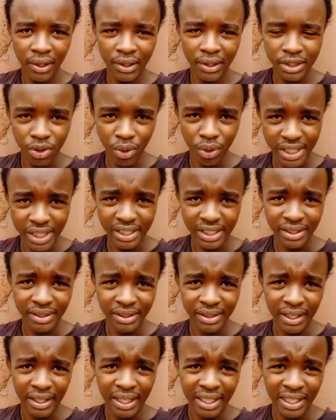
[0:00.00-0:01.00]
20
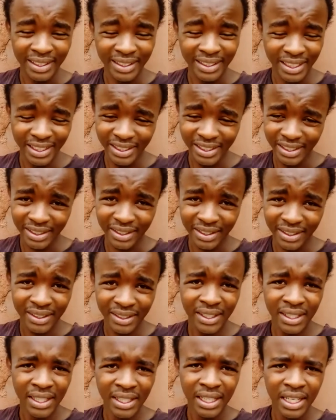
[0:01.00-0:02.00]
years.
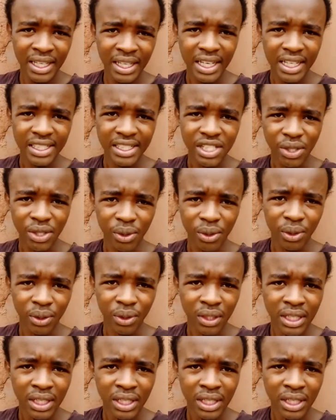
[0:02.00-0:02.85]
And so